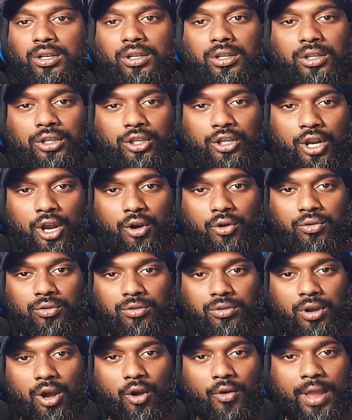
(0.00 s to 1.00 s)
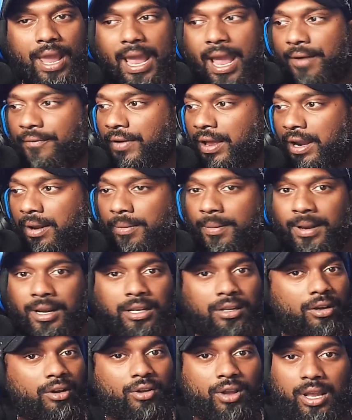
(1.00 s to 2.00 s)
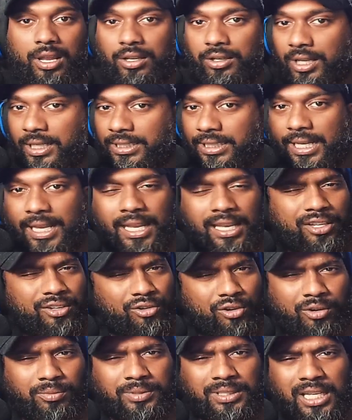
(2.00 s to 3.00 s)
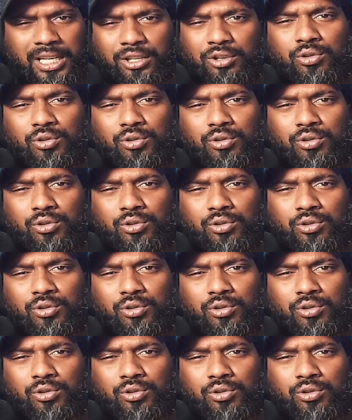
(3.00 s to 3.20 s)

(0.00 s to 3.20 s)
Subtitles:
you know, okay, I found out about it. Okay, as a kid, you know what I'm saying?